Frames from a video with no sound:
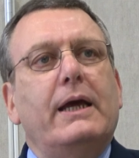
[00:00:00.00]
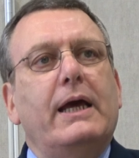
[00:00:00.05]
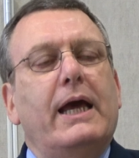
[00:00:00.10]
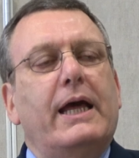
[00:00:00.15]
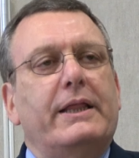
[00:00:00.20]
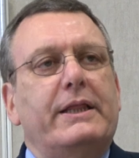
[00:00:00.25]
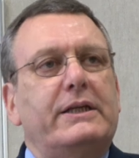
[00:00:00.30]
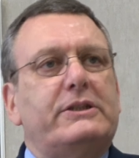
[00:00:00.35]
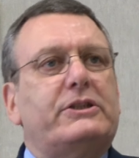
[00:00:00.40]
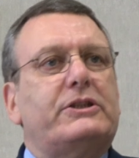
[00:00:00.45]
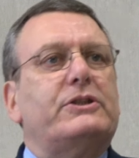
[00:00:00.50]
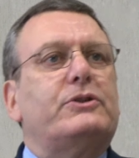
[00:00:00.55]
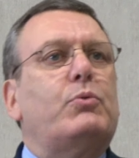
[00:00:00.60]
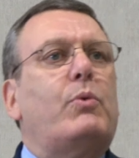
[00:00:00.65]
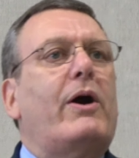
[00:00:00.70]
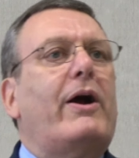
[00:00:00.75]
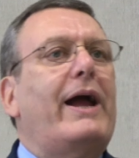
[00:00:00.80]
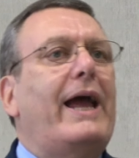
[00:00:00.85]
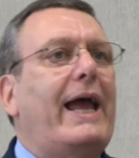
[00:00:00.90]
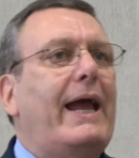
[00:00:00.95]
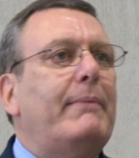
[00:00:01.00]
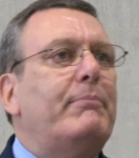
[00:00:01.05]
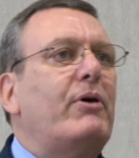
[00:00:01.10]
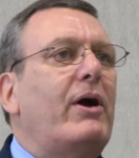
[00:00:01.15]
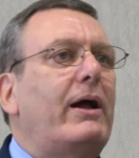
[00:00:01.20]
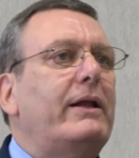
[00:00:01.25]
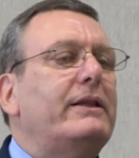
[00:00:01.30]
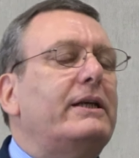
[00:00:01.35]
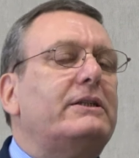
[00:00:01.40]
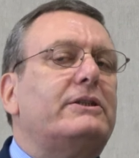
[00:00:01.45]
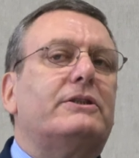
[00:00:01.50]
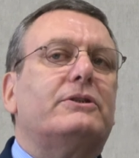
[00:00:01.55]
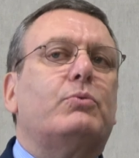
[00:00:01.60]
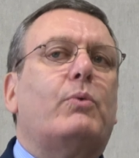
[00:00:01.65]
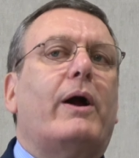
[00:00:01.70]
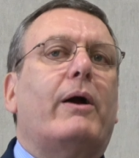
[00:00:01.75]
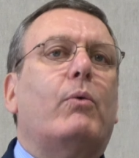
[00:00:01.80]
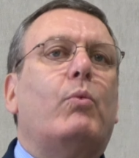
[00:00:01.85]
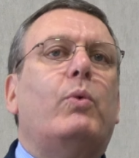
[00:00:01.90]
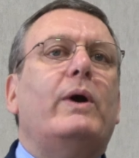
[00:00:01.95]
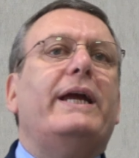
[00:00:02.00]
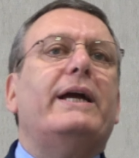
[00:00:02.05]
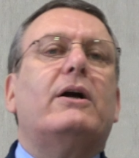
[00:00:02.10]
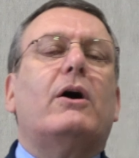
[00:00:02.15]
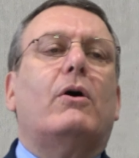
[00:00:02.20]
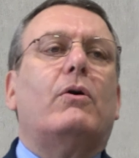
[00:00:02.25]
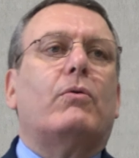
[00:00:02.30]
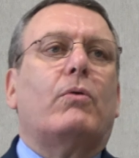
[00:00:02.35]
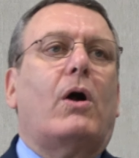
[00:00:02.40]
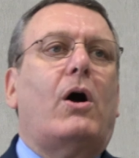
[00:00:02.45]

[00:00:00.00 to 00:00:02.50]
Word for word: And this is where Abra- this is where we go